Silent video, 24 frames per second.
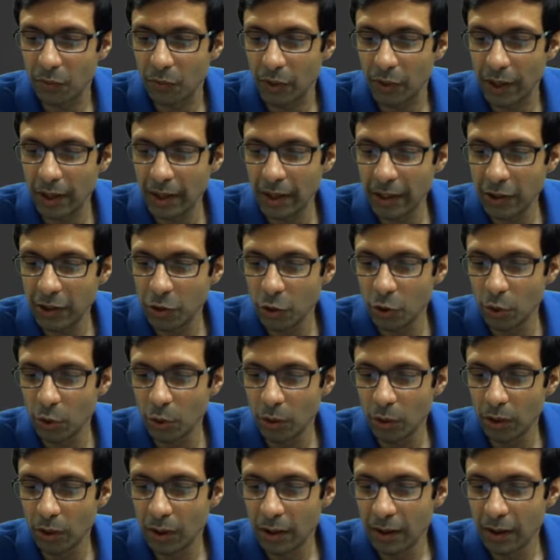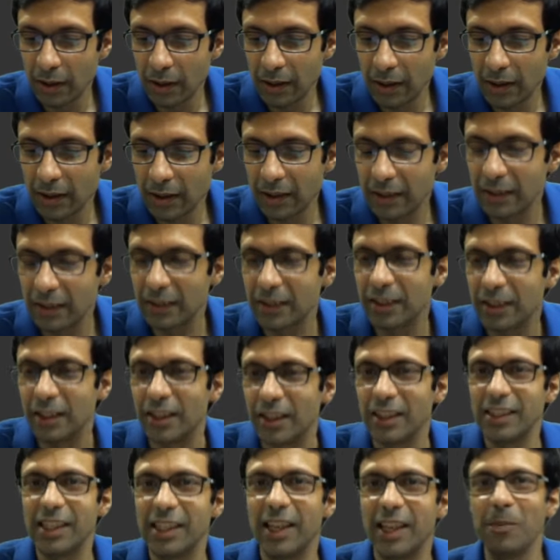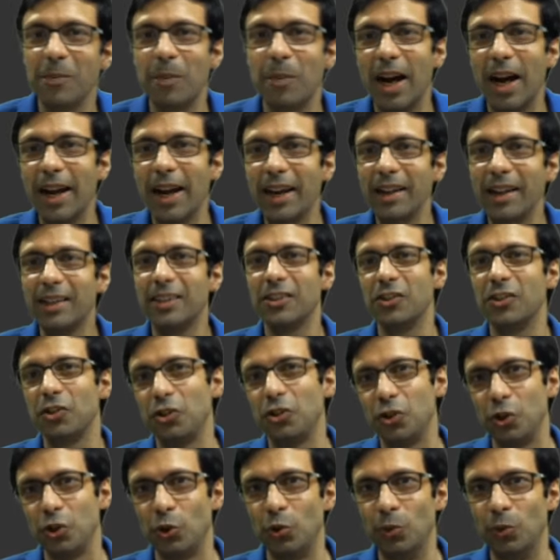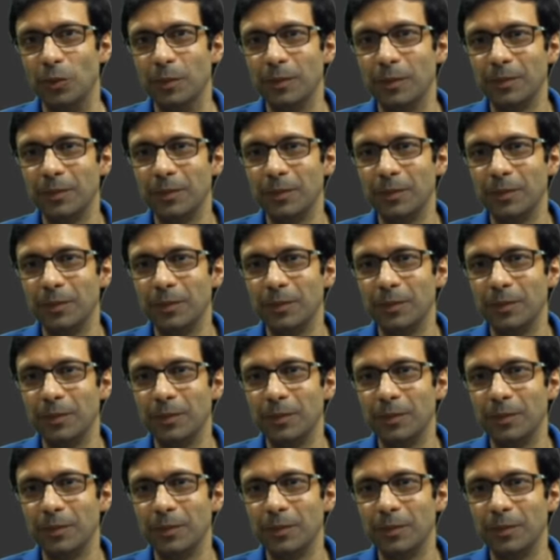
we'll need to do 13/2.